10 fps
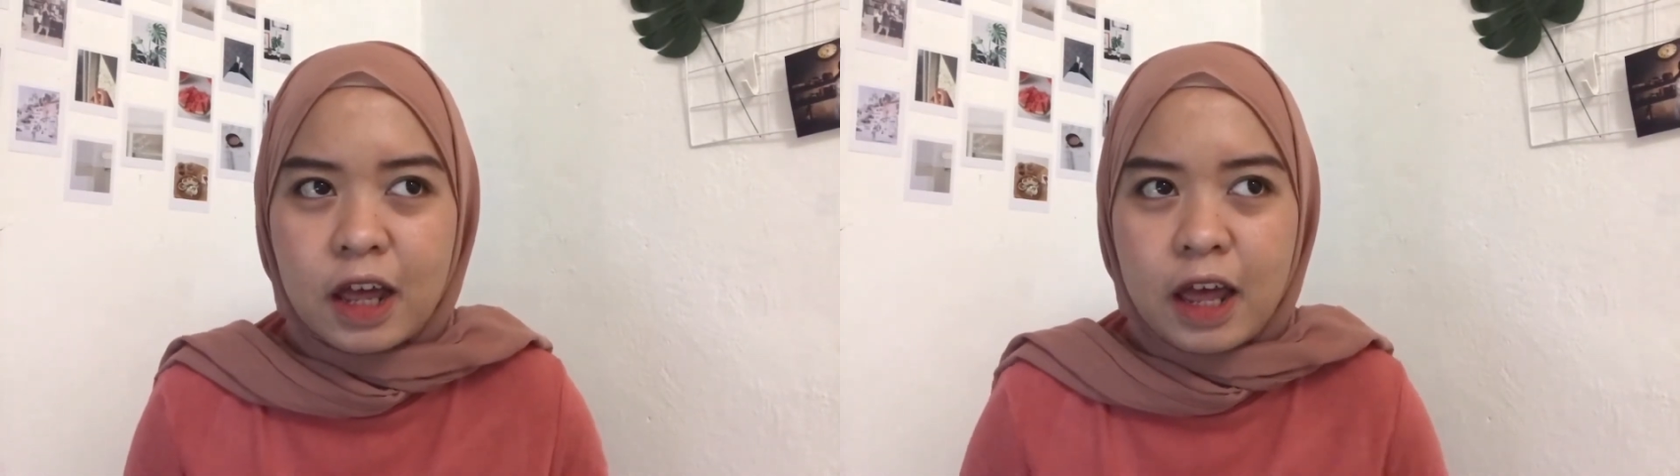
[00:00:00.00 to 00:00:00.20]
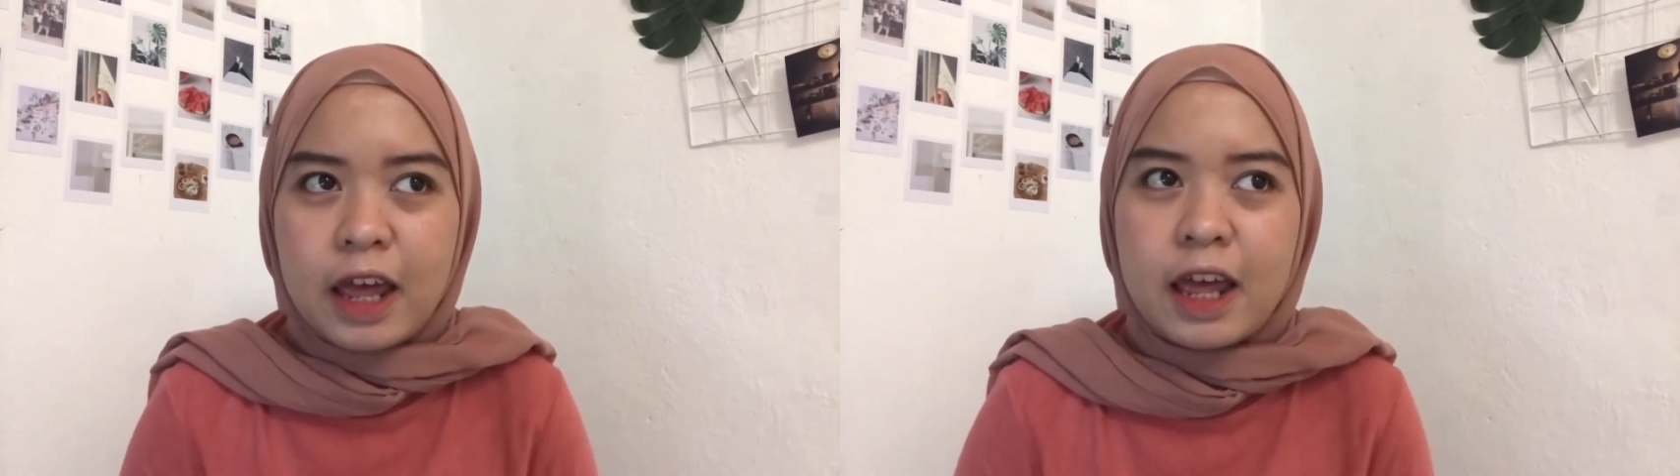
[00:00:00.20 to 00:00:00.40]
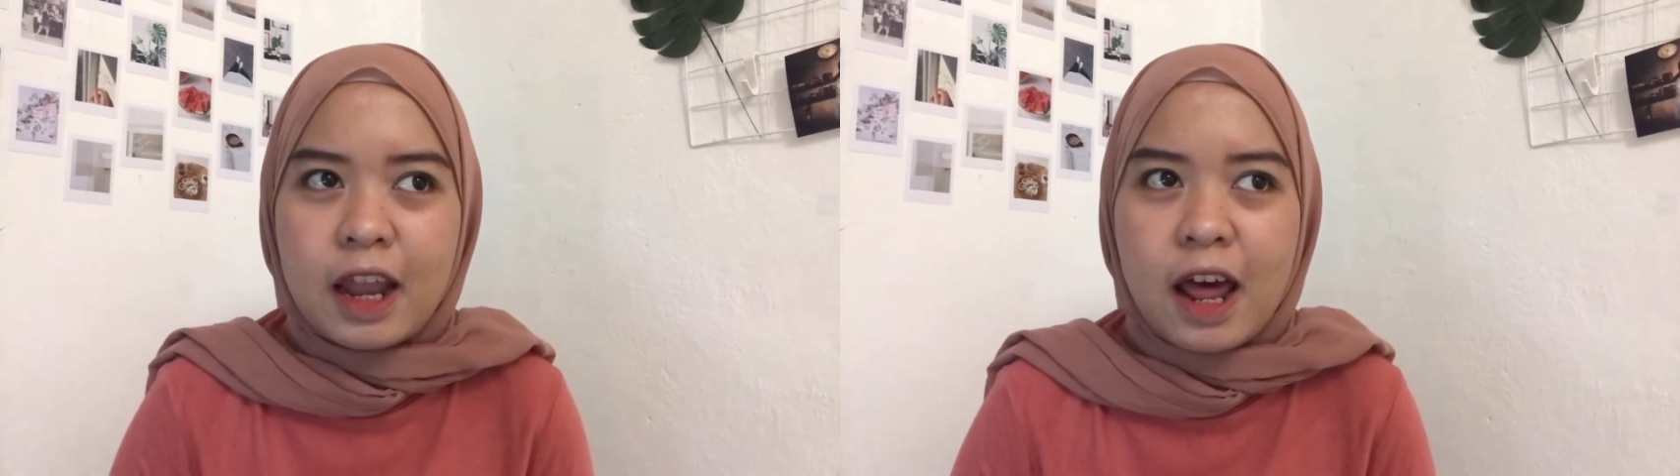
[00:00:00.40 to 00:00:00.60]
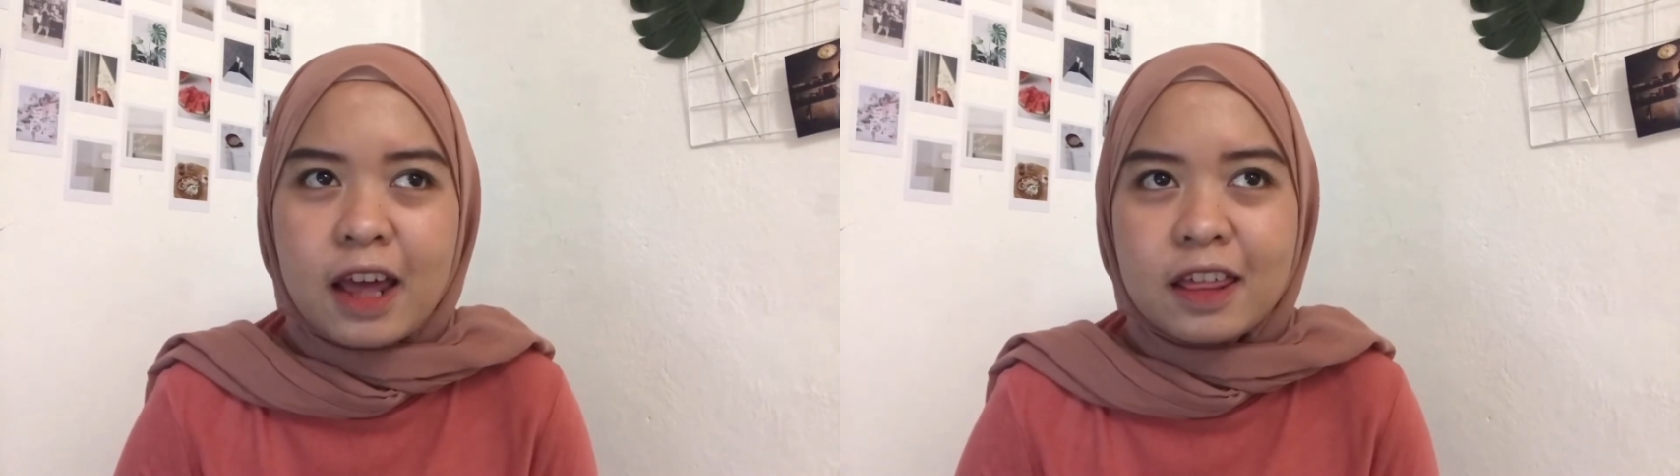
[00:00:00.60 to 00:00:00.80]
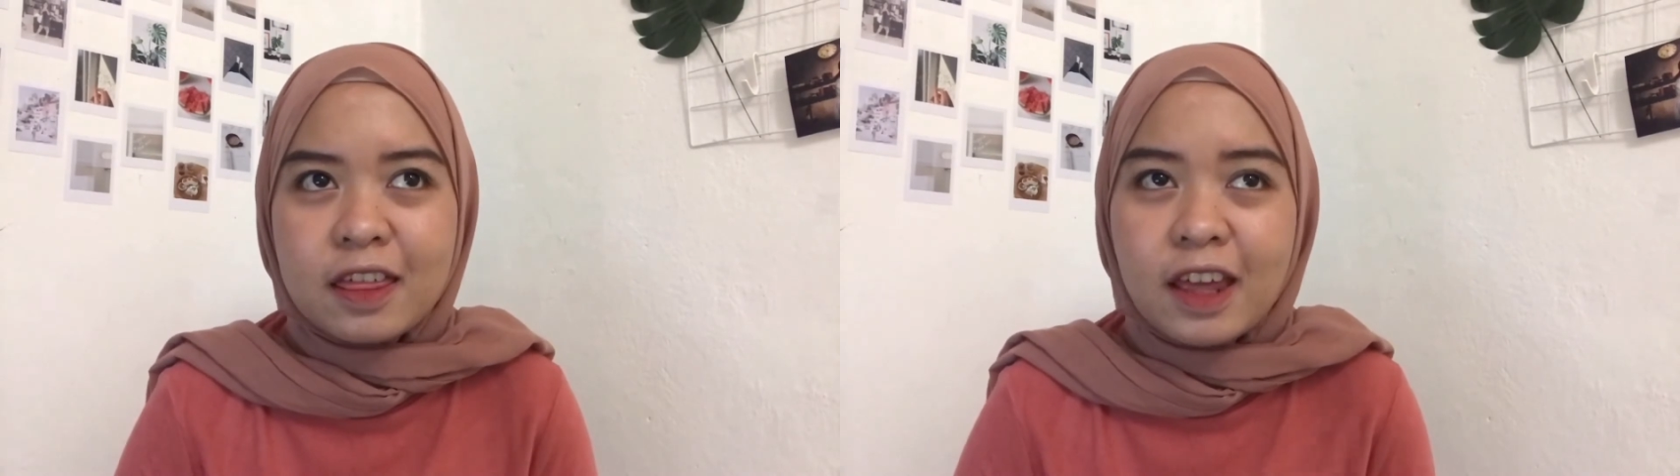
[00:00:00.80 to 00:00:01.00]
and I
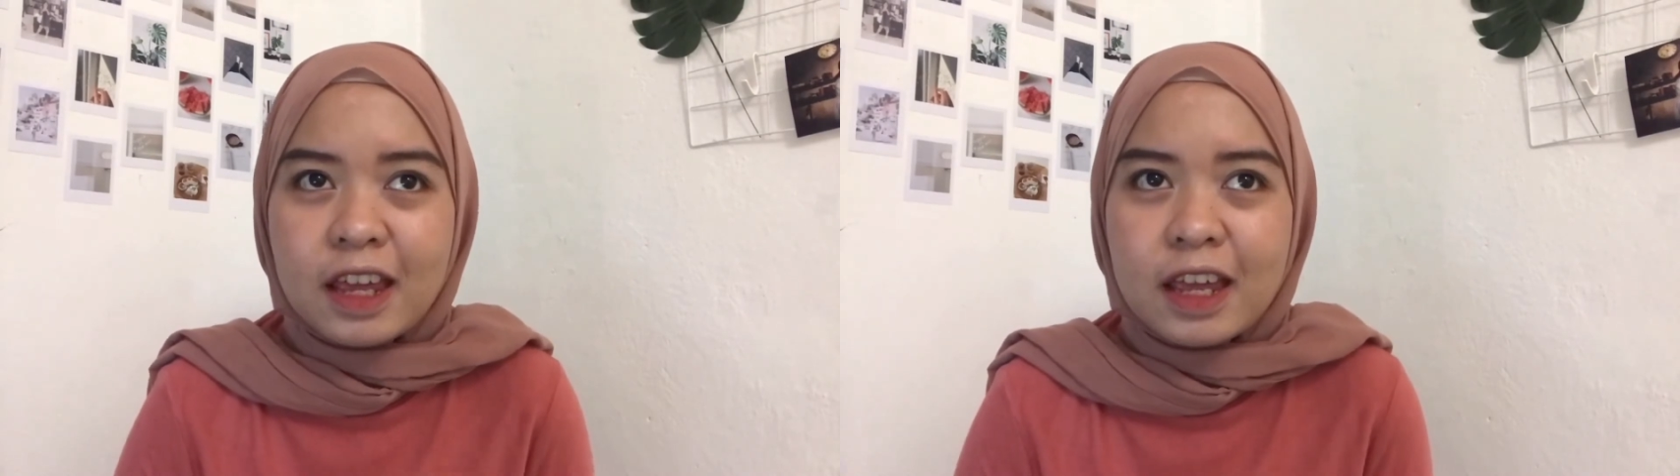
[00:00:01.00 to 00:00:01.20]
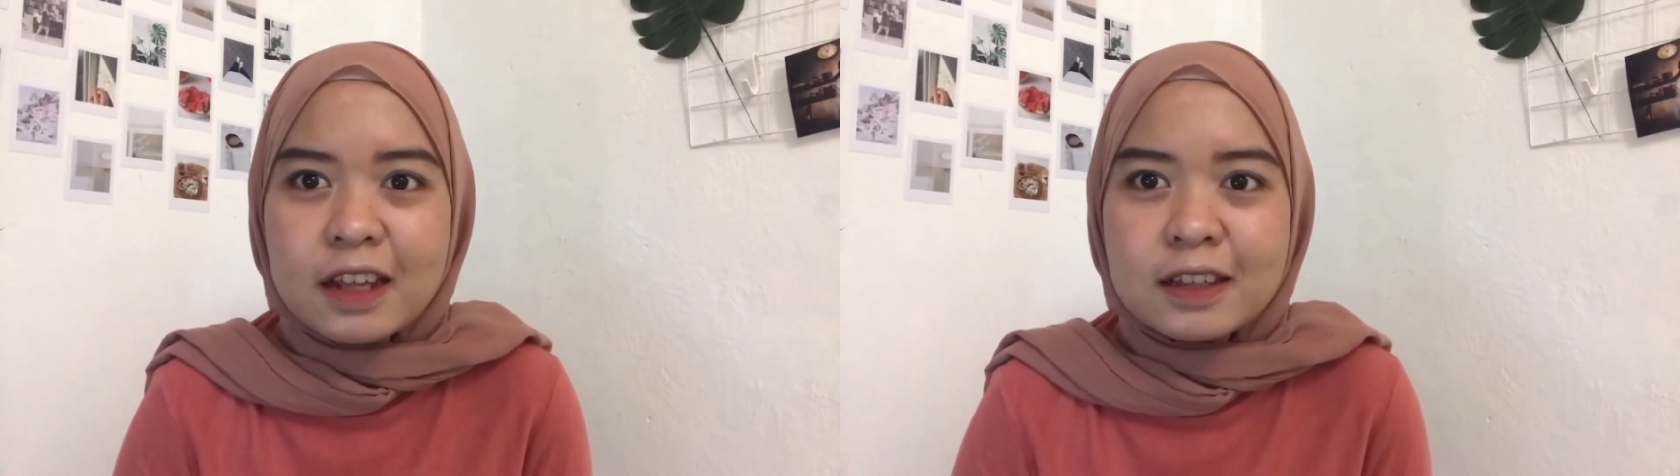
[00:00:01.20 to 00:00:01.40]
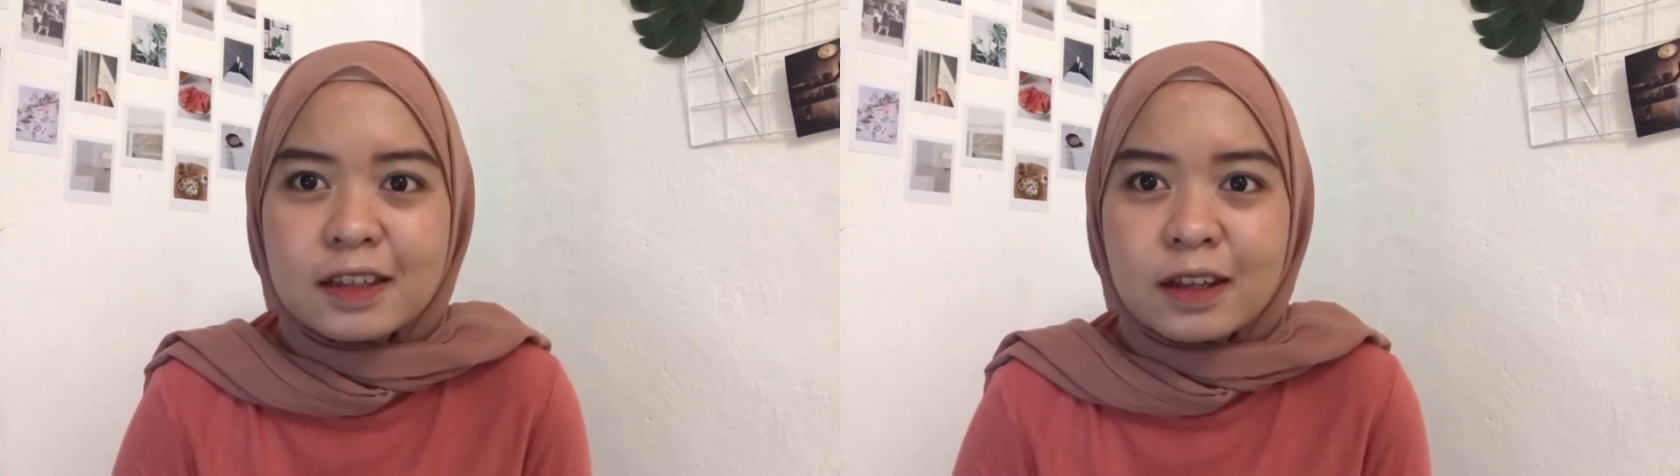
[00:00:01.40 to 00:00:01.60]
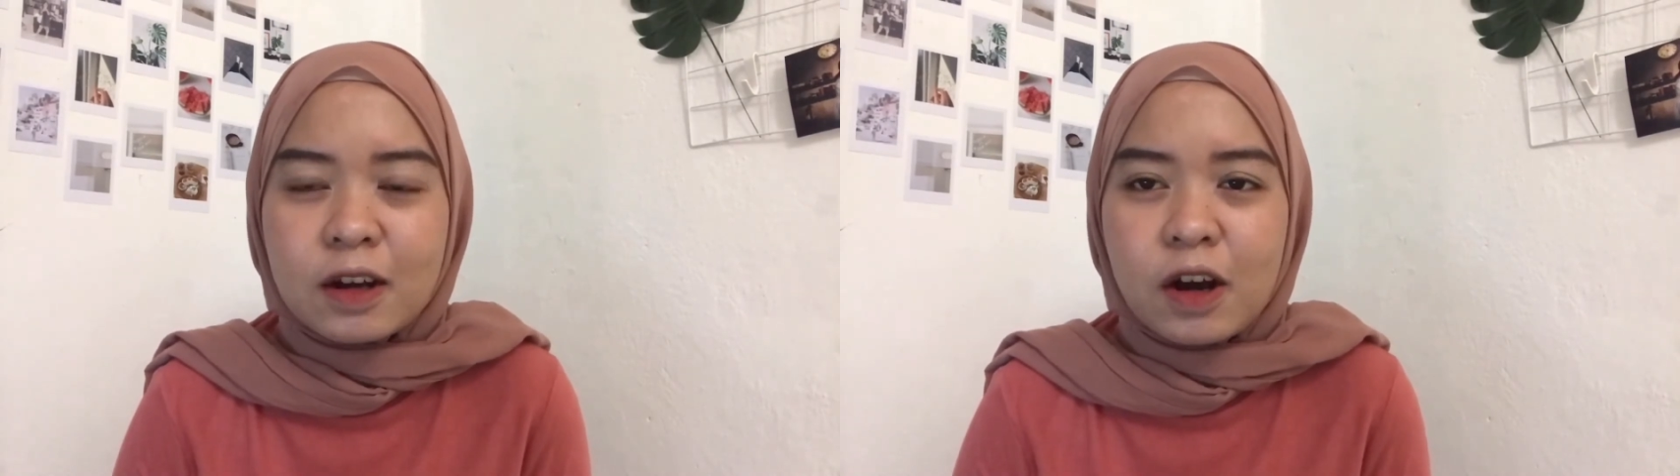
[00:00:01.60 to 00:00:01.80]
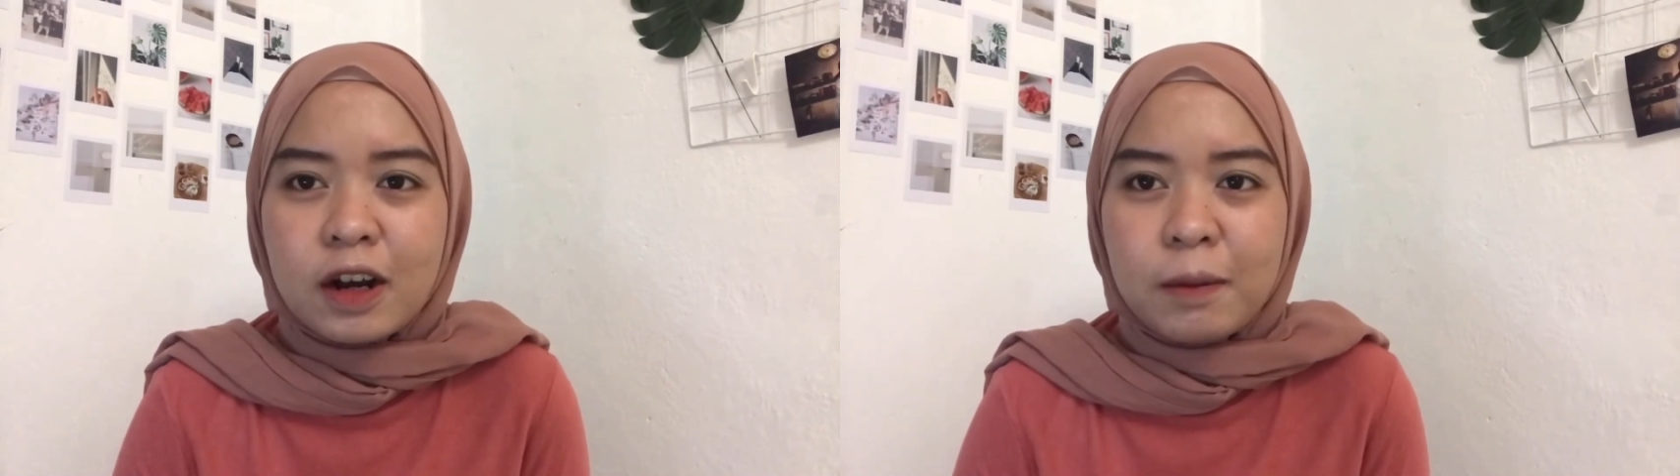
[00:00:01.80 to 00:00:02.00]
think it's
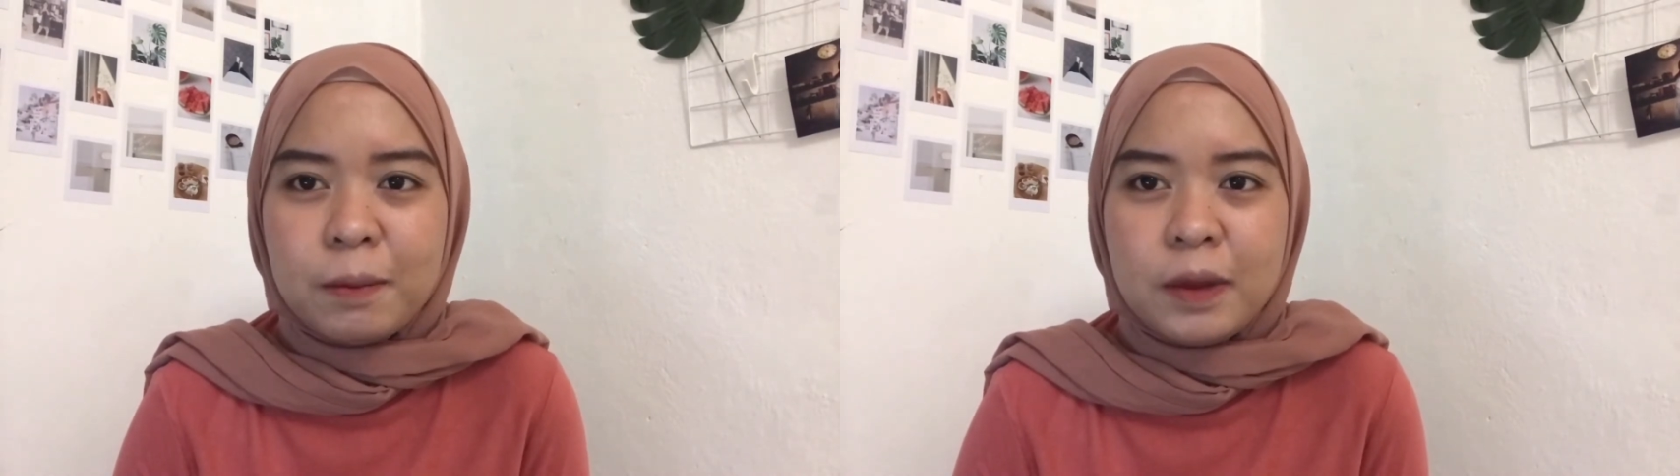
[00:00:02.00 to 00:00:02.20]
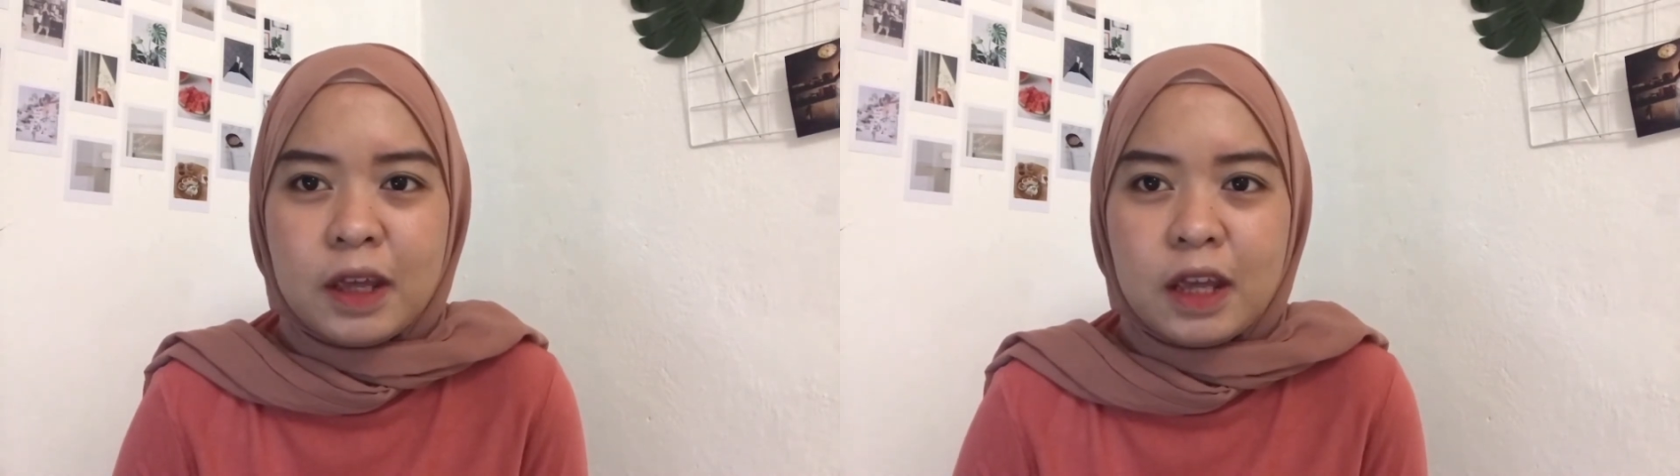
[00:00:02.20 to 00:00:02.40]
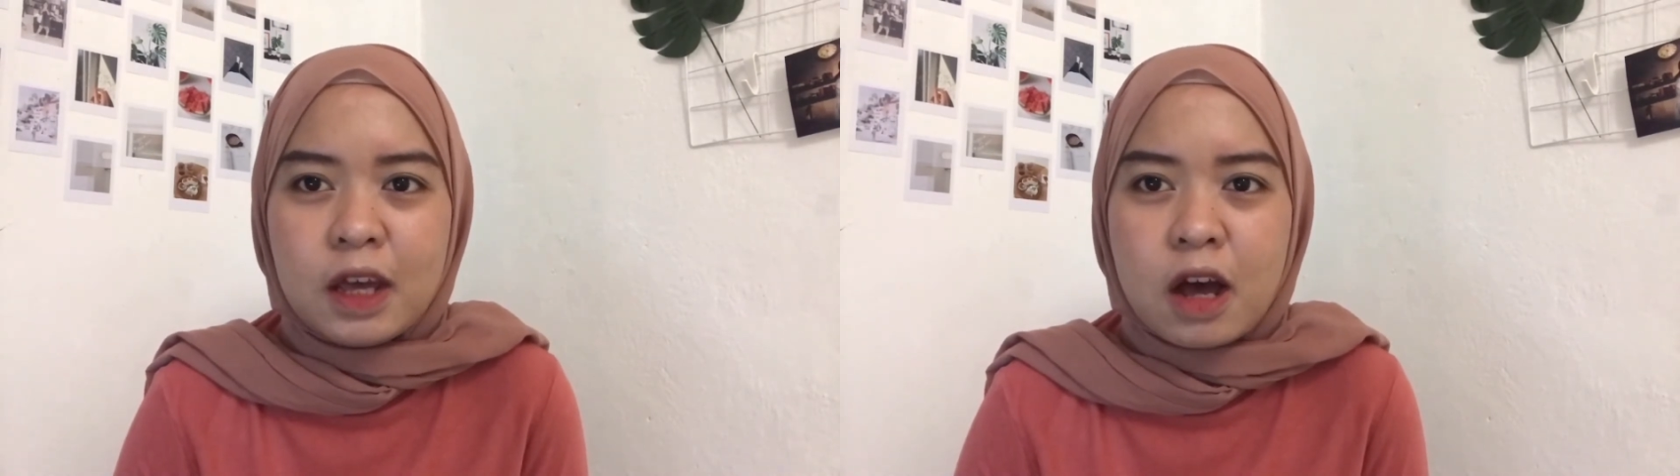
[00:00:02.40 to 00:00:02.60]
gonna be